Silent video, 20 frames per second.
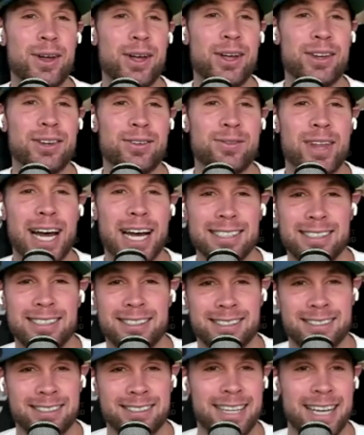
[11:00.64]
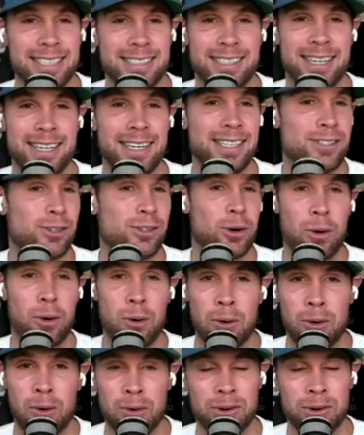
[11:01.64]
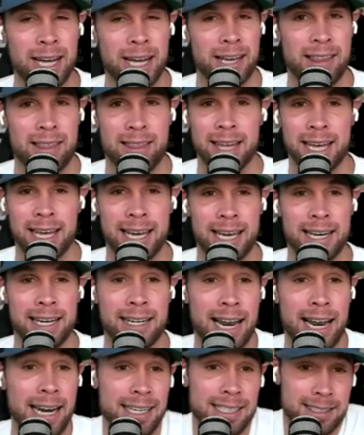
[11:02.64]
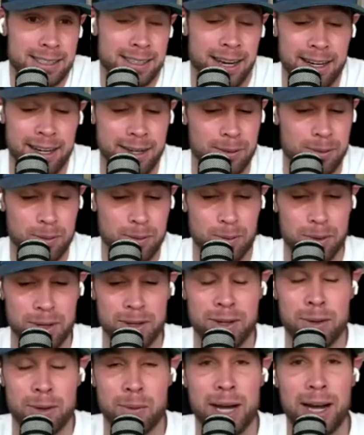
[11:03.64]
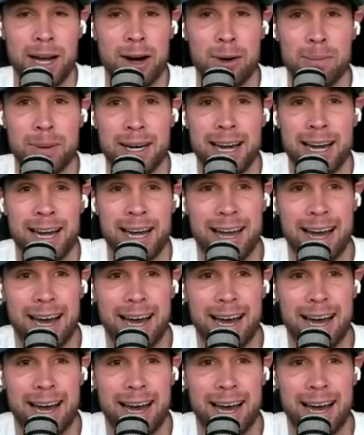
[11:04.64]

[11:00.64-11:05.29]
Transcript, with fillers: it that's that's his whole like thing and he and he's done it really well but i